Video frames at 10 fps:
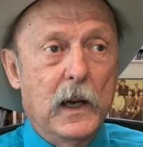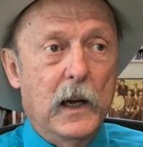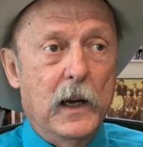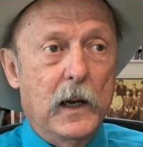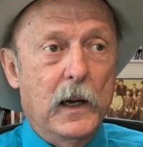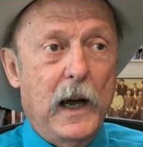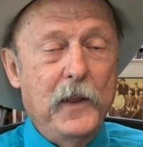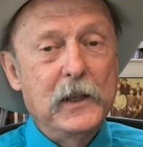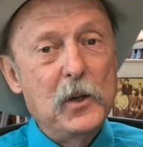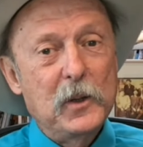I
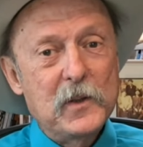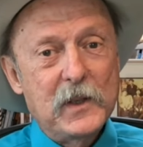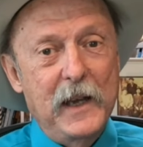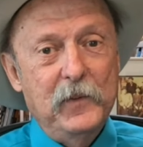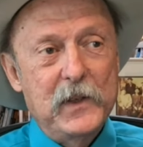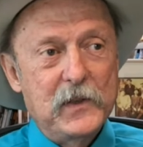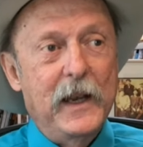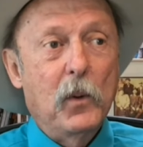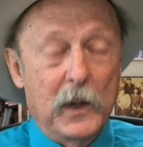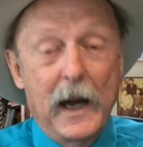think you could safely
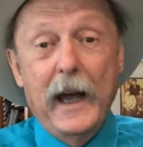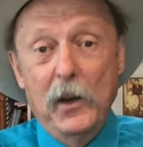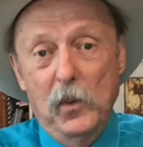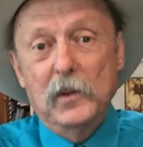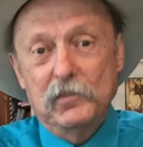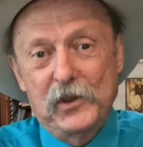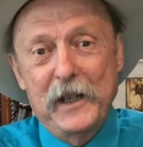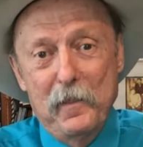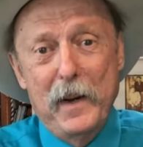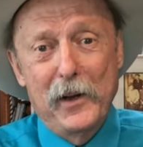say, or I will
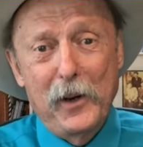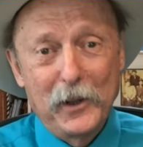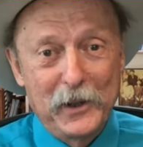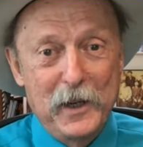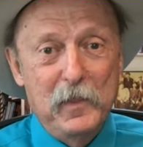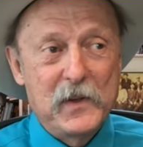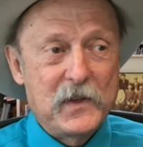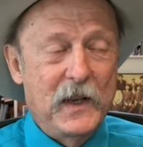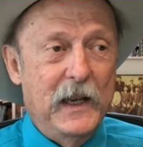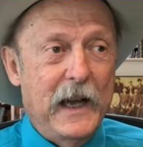step out on a limb and
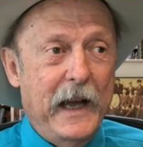say,